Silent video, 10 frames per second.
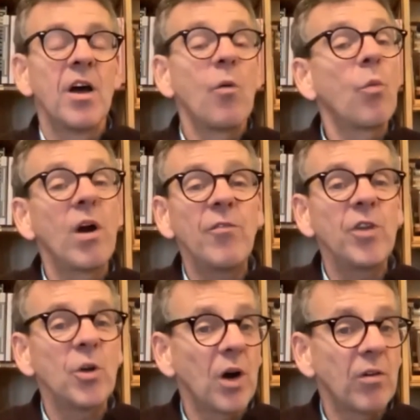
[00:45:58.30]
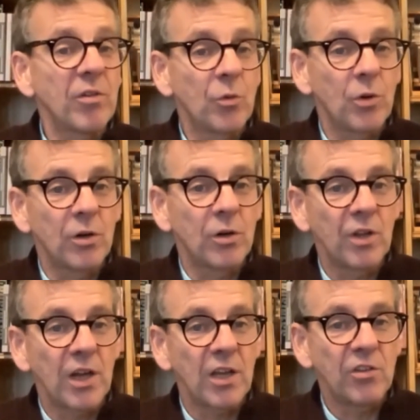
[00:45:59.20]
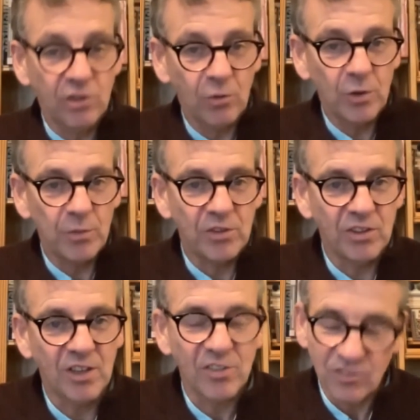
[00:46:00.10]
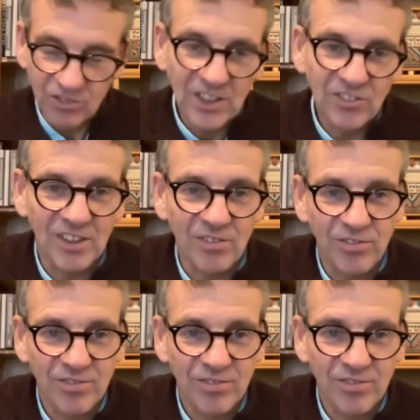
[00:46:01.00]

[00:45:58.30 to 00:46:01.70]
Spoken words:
Wherever you are in the world, until we meet again, stay safe.